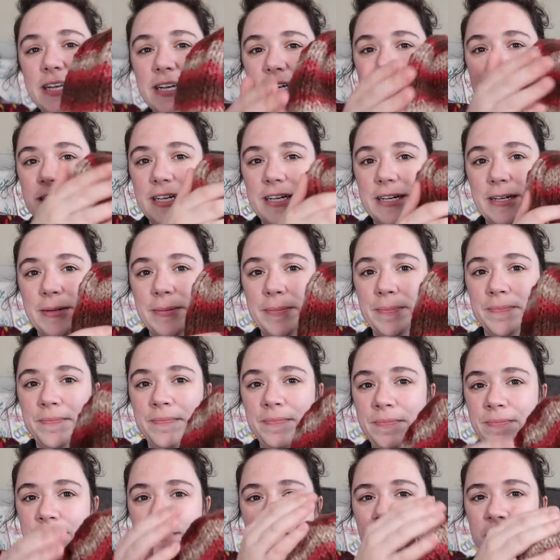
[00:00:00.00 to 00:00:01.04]

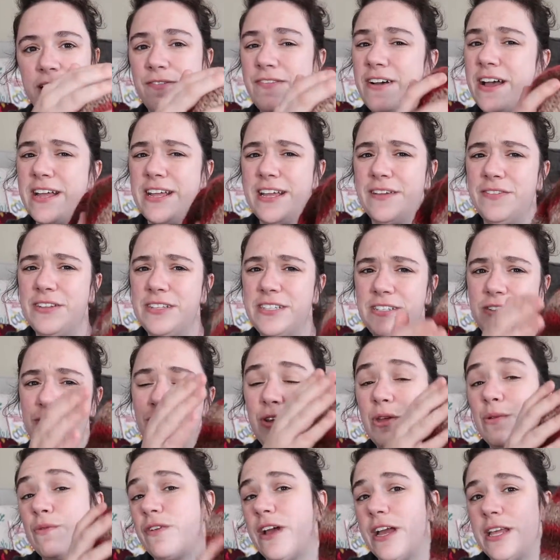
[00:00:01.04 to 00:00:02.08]
Um, If, I, if it, you
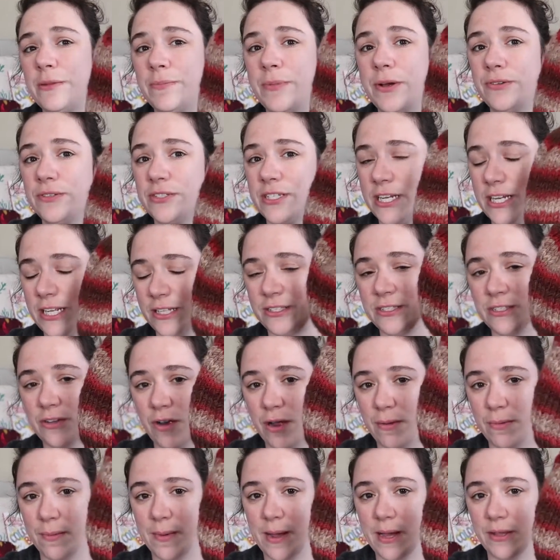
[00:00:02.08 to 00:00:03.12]
can find the post on
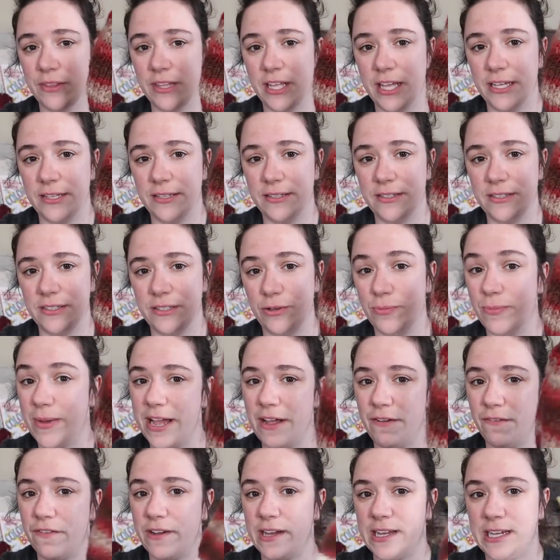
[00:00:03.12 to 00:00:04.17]
Instagram about this, you
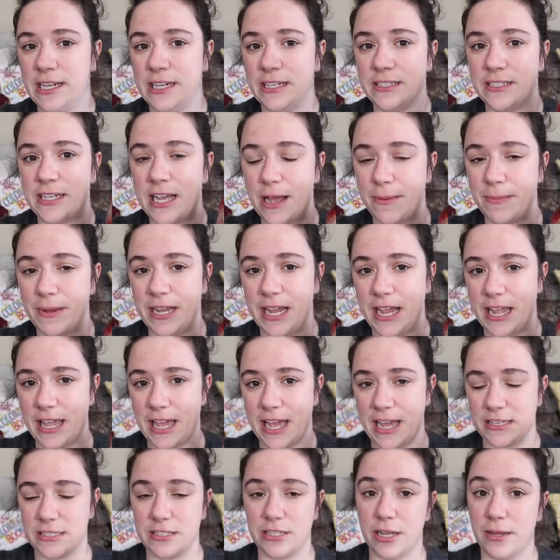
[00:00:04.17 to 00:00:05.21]
might find how many I
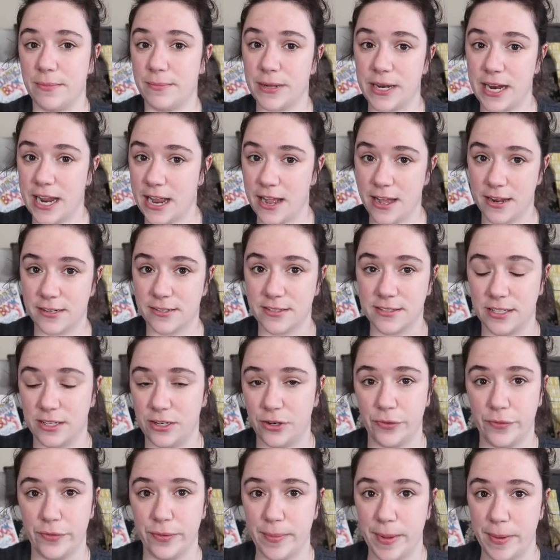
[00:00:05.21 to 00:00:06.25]
cast on, but I honestly
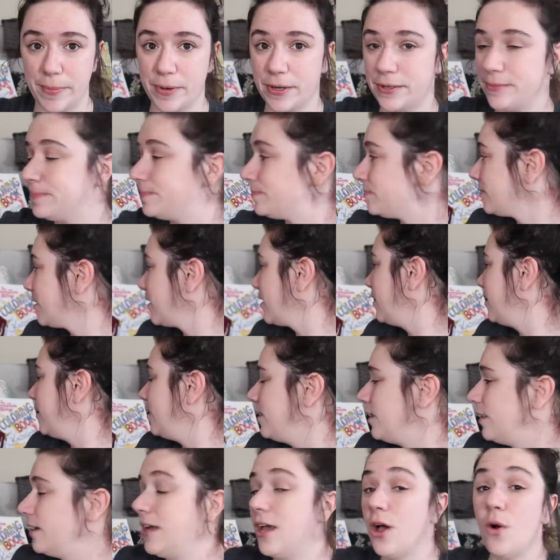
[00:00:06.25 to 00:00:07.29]
don't remember.
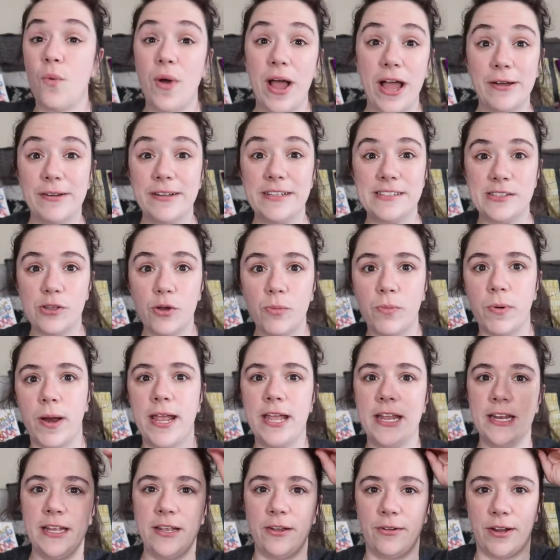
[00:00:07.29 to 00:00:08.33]
Wow, it's so
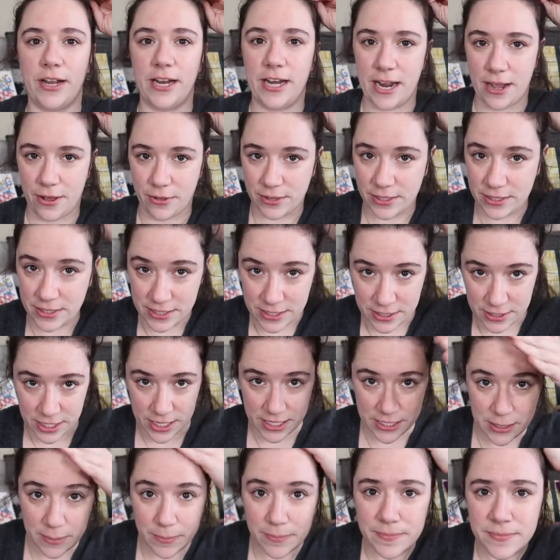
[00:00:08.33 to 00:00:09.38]
bright in here right now. This is
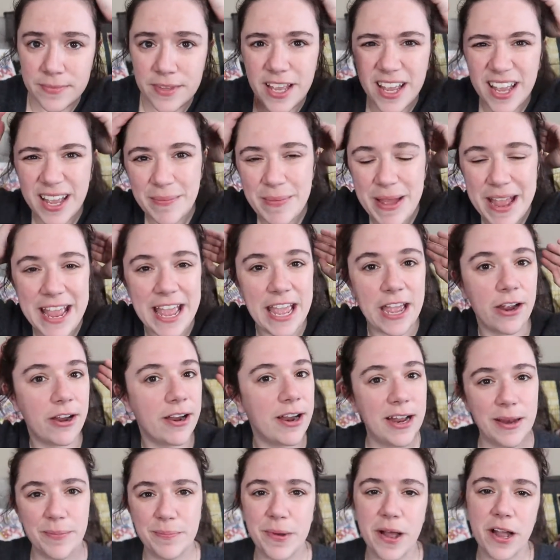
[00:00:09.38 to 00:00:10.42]
awesome. And my
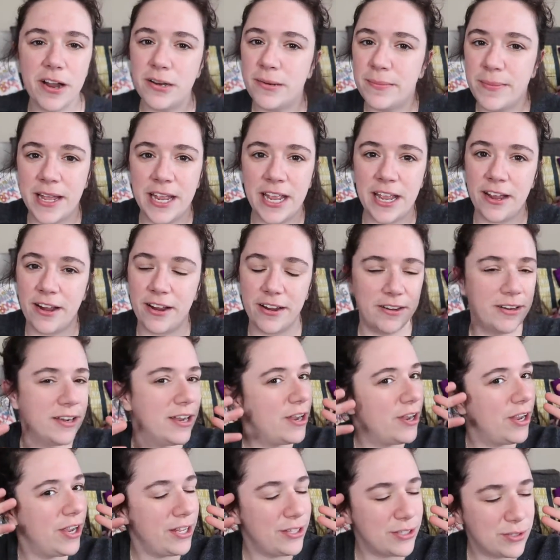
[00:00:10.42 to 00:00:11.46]
hair, and part of my hair,
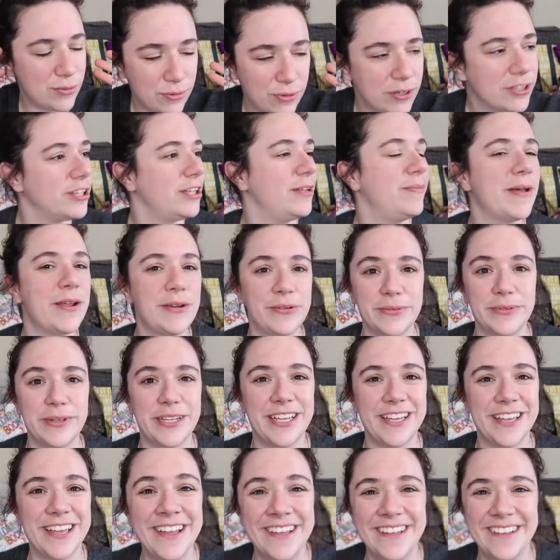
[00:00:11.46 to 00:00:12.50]
it's really been a
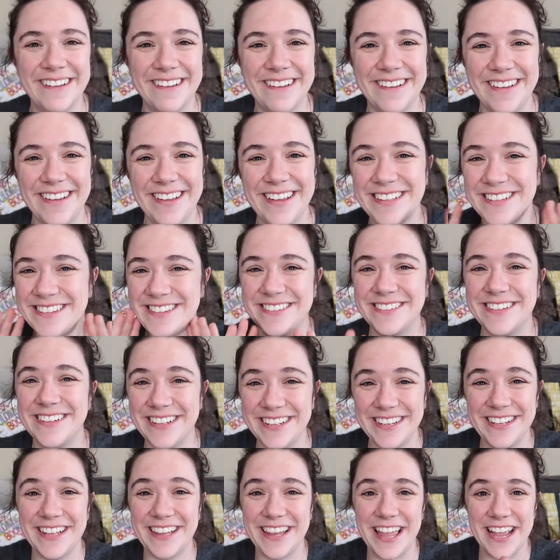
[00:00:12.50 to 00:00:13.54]
week. It's
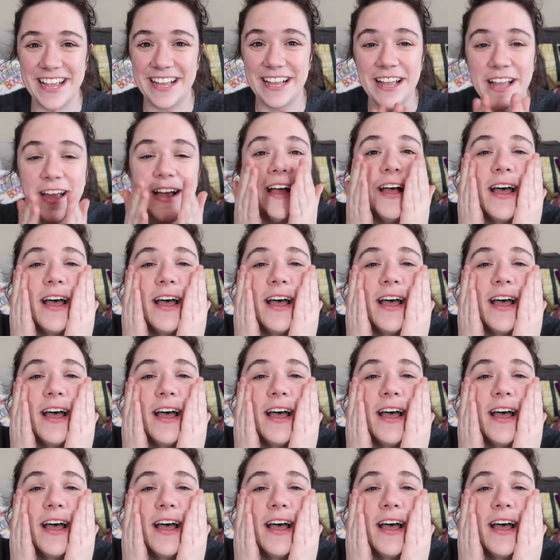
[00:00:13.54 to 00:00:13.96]
really, like,